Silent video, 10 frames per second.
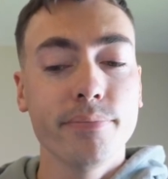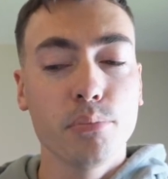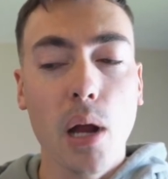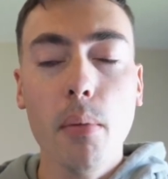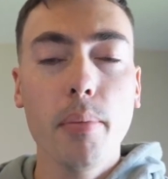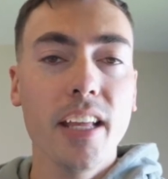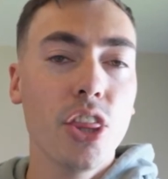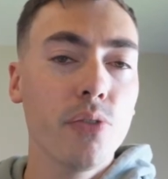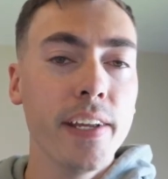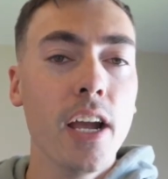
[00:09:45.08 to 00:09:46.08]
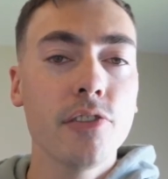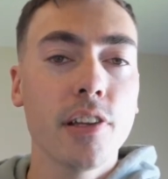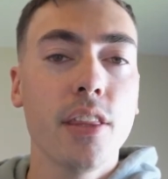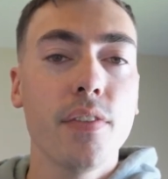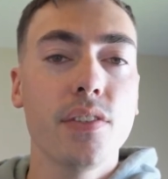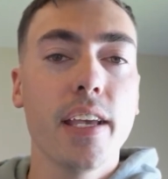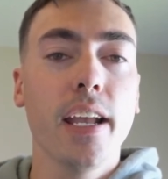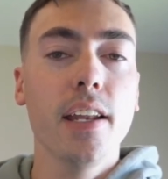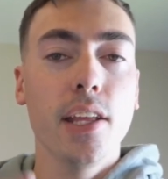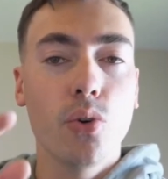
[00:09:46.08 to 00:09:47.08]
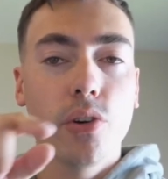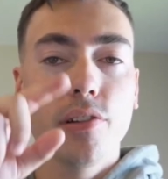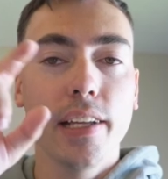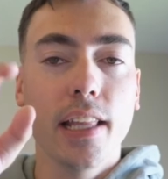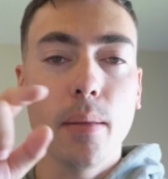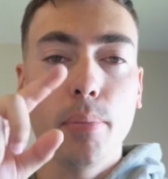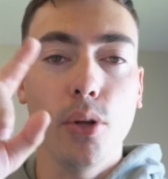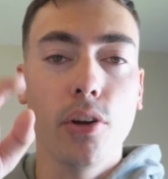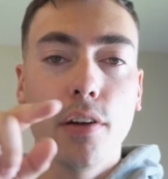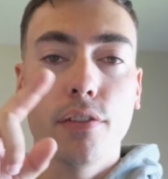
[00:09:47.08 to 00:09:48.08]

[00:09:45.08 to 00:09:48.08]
probably 300th of a second in order to get the blur of